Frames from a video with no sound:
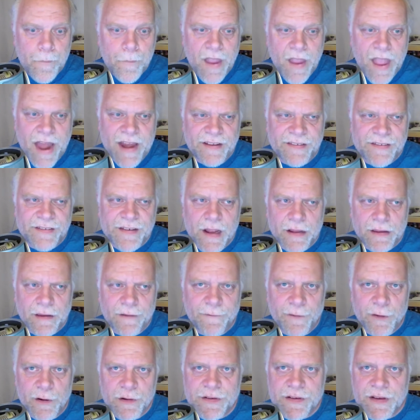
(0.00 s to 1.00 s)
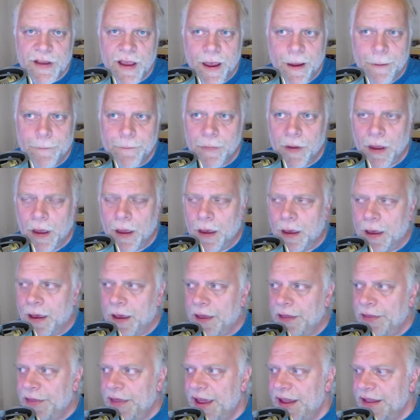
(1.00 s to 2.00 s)
And it's not the first time
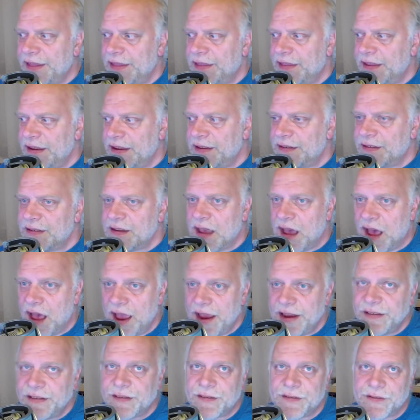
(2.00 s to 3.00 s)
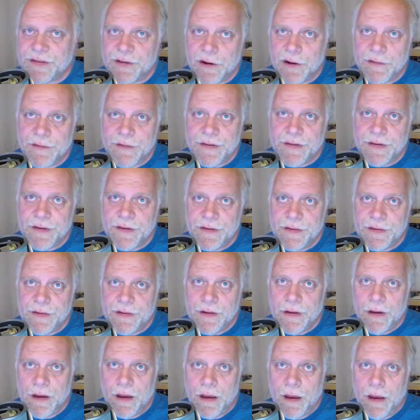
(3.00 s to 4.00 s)
that these kinds of services
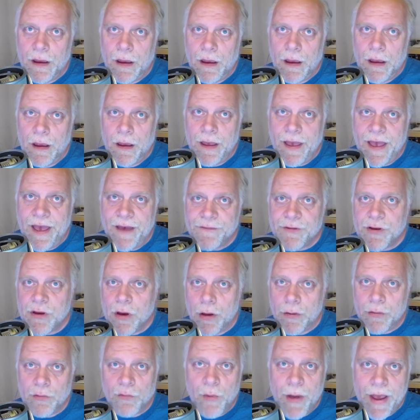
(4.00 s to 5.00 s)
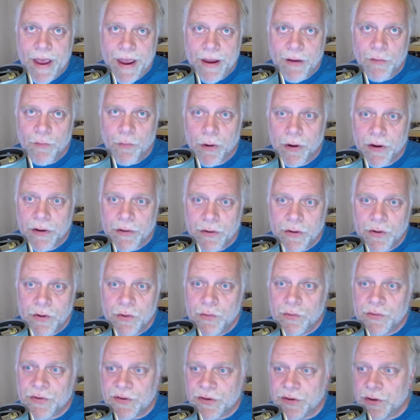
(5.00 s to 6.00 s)
have gone away, where
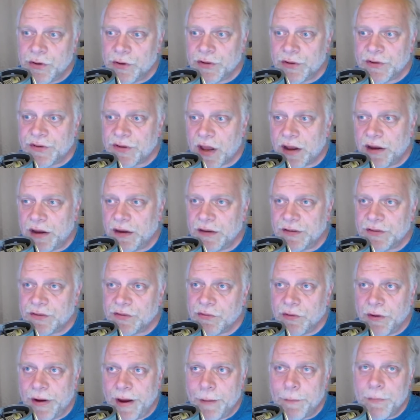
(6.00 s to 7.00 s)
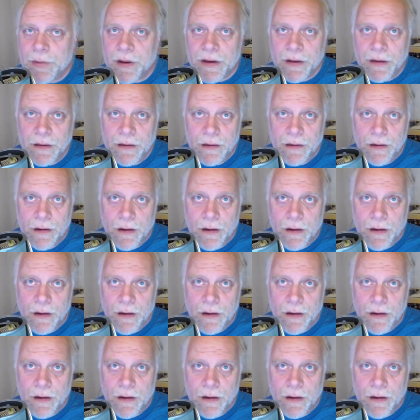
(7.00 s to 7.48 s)
you're suddenly scrambling